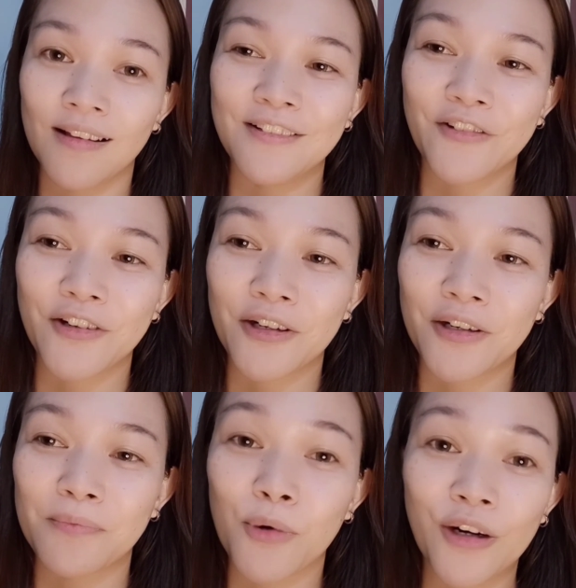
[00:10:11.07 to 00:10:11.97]
for
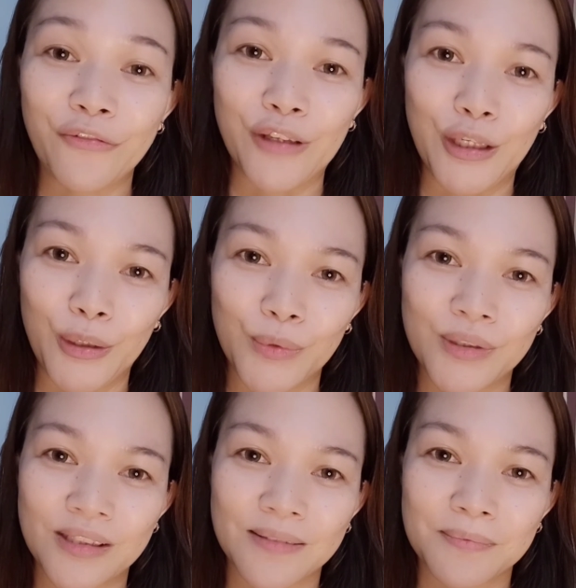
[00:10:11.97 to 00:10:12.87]
more
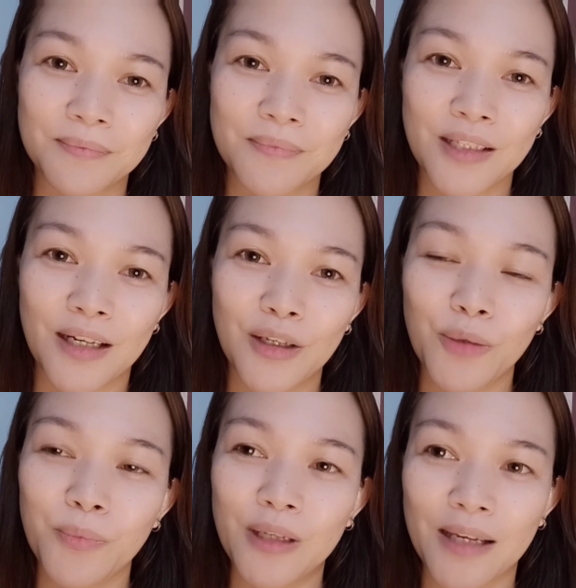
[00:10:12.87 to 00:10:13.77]
videos. I
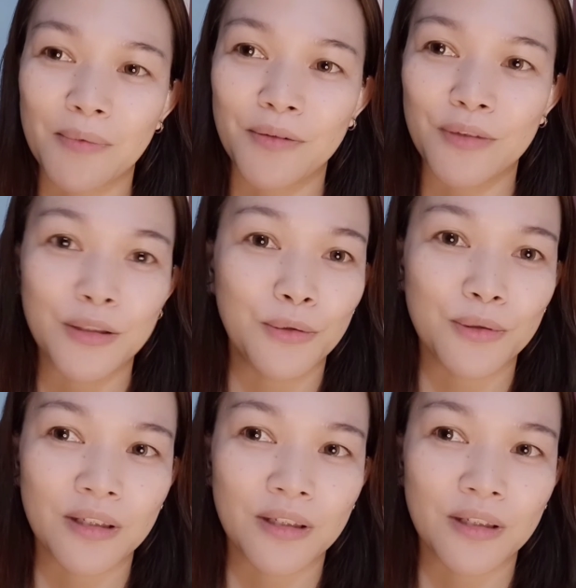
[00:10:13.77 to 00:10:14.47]
hope you like my videos.